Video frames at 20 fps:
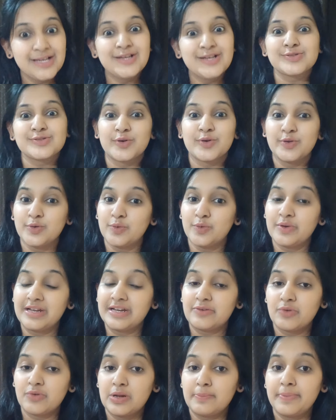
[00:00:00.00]
so
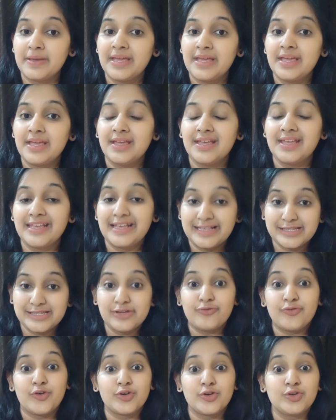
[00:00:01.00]
it will be
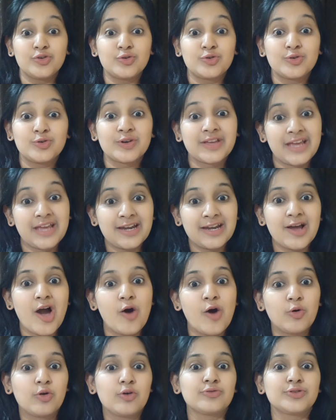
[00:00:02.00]
easy for you to get
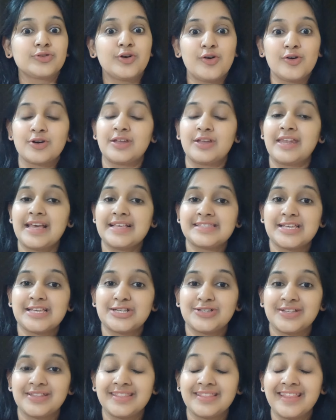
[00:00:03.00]
out of the
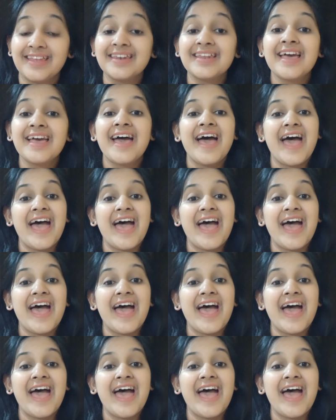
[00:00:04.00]
organization then.